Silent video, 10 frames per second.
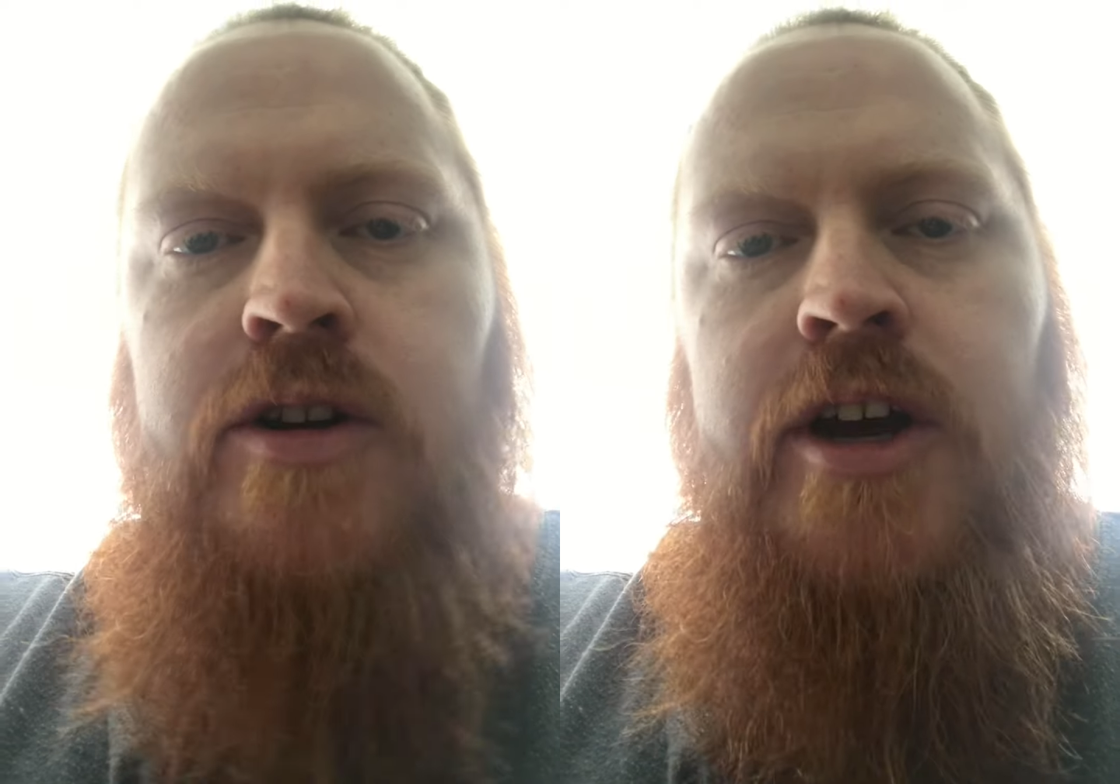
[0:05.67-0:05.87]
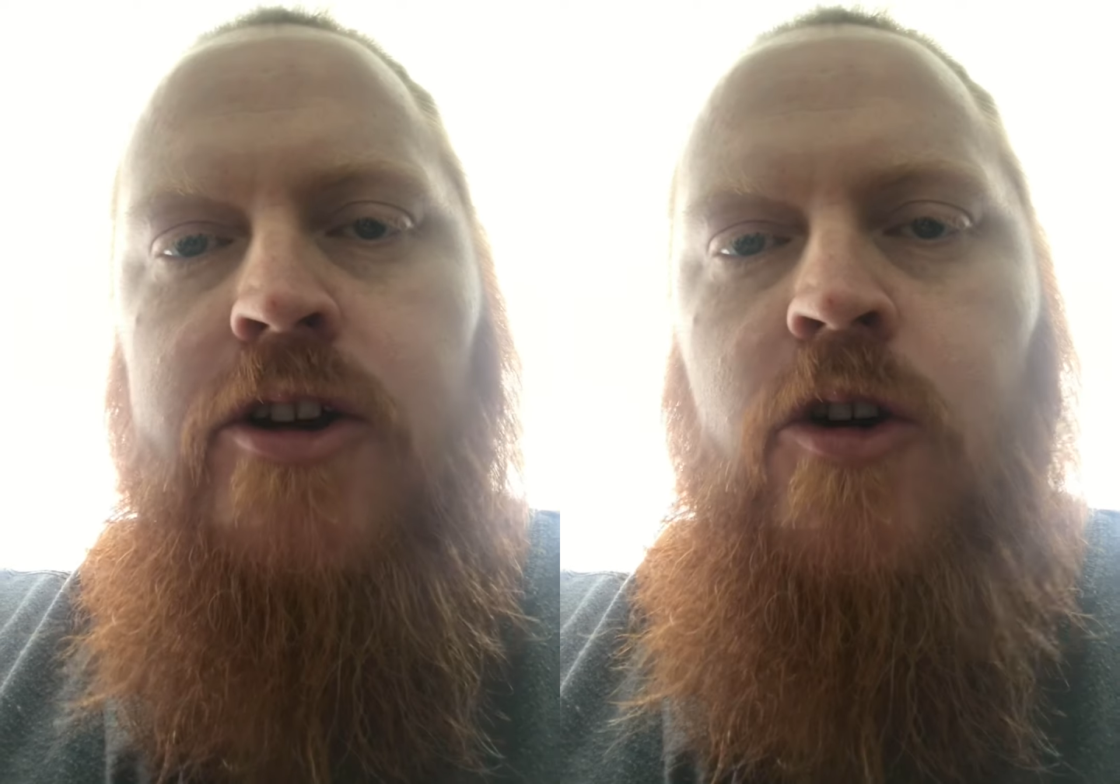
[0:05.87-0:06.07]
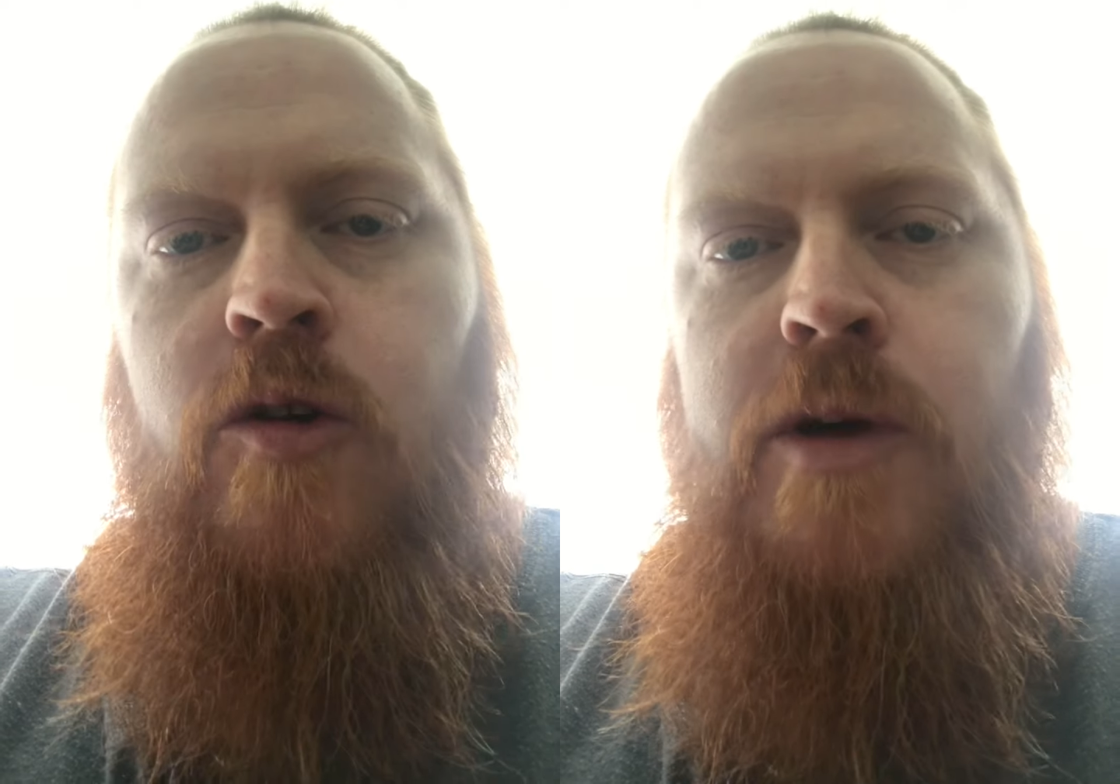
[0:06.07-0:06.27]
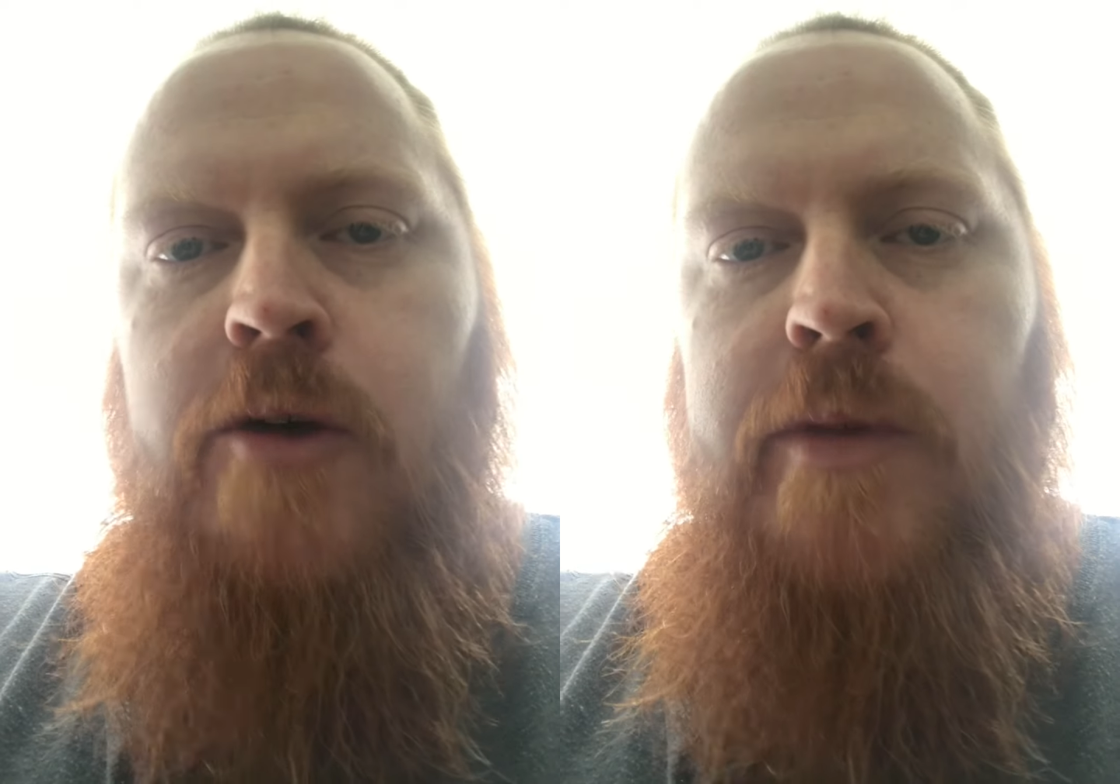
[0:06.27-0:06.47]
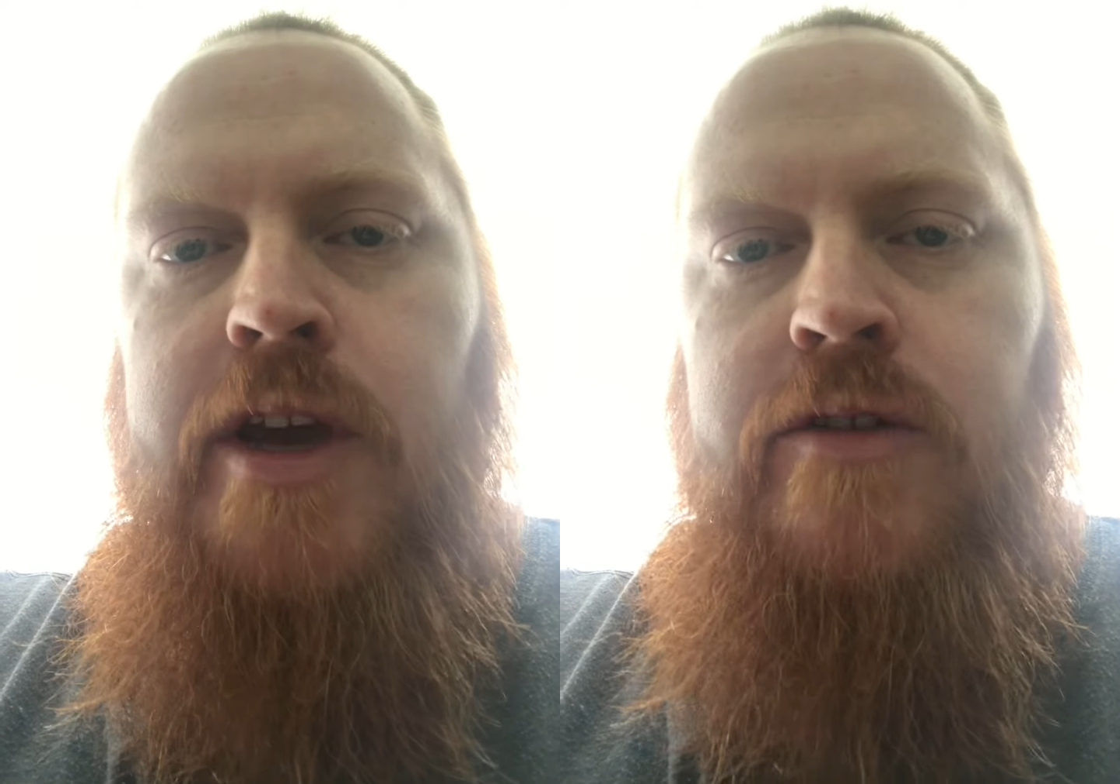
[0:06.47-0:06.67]
how to go
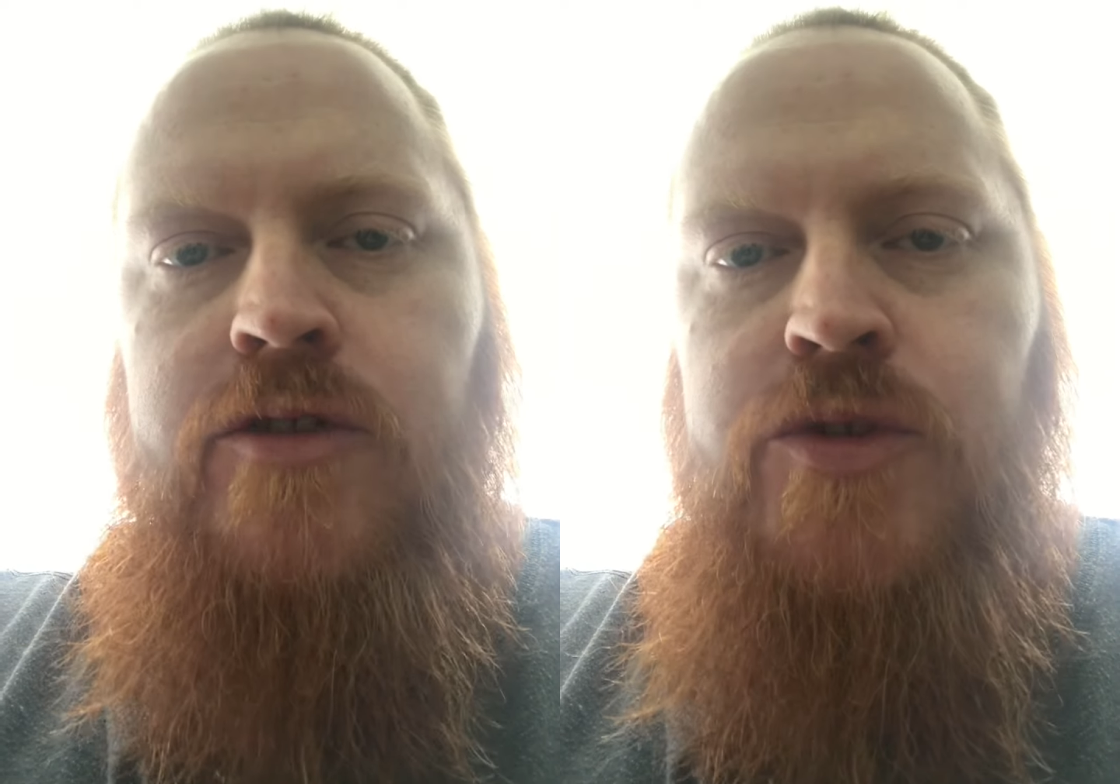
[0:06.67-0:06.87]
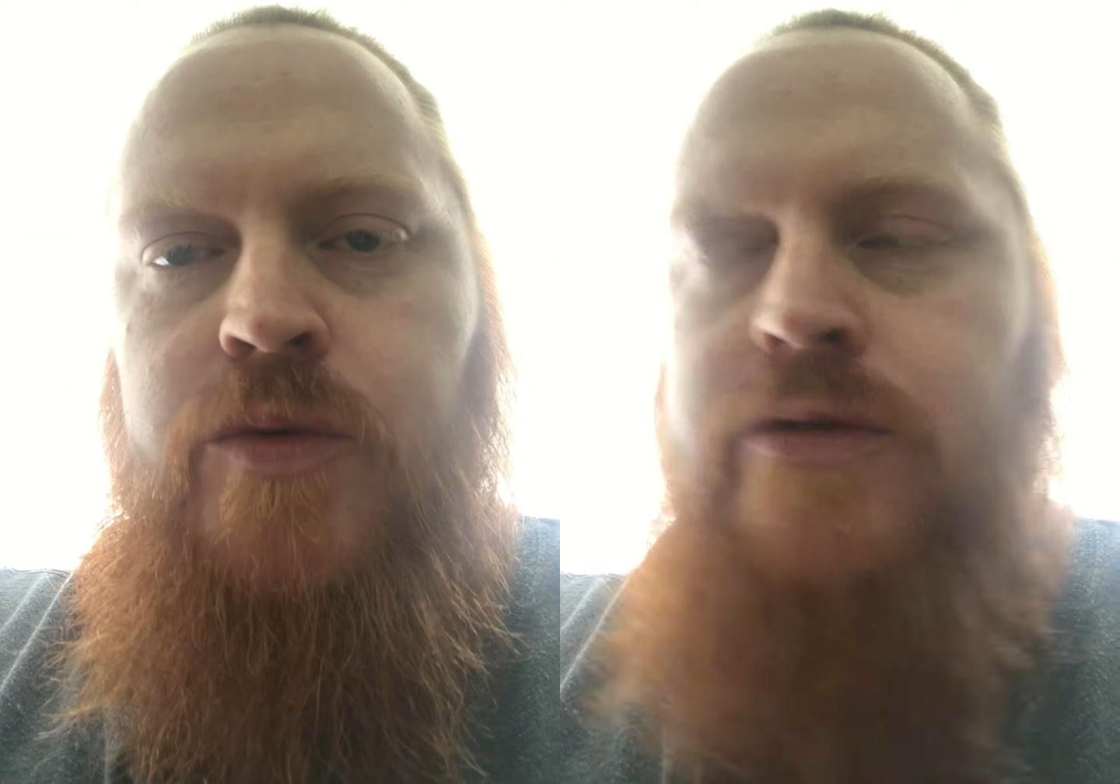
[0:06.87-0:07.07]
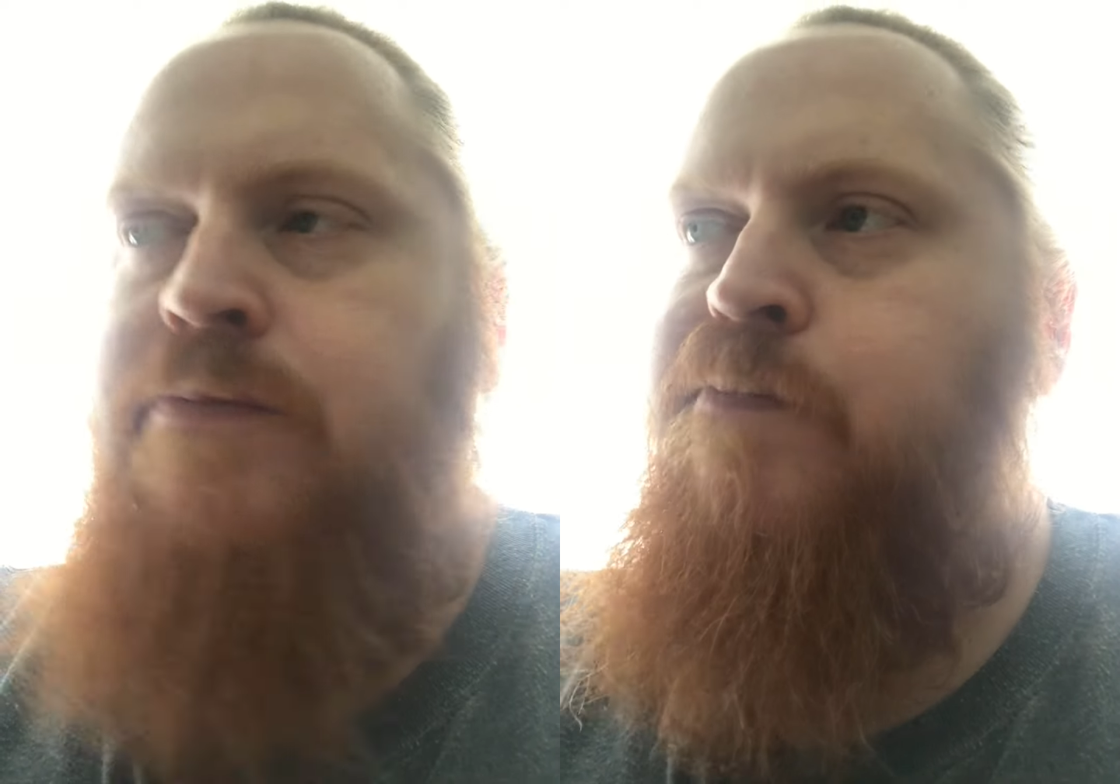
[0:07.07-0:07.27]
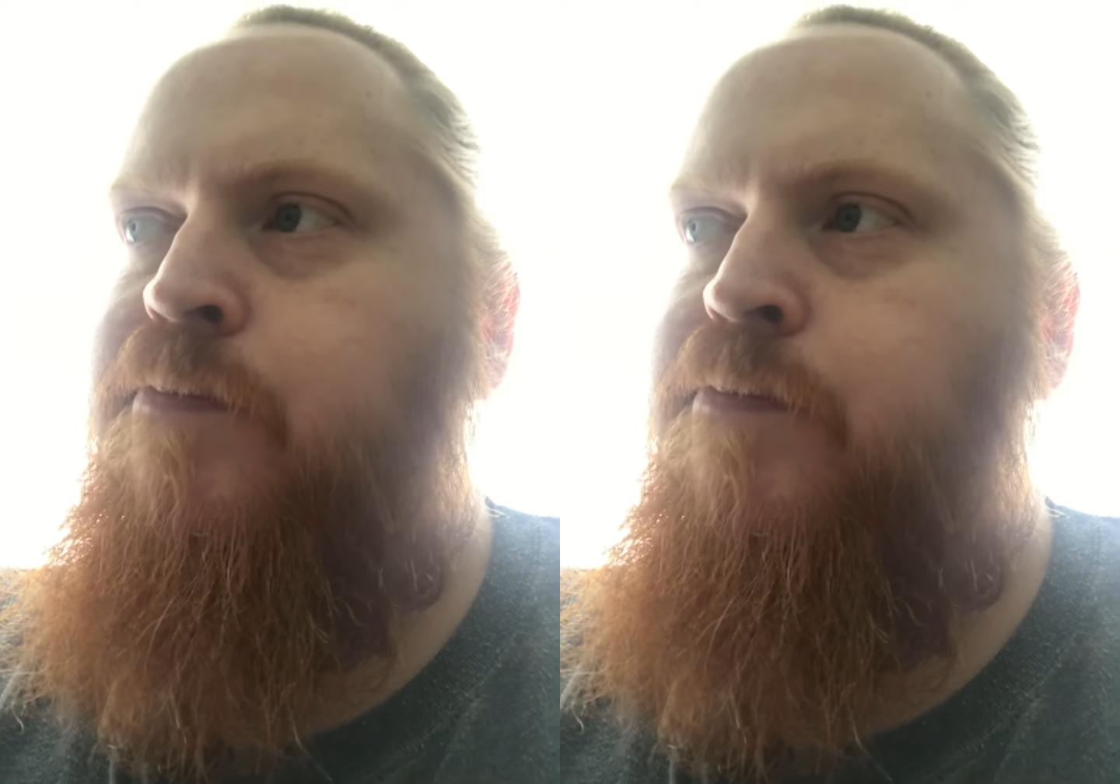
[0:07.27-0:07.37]
about making this one.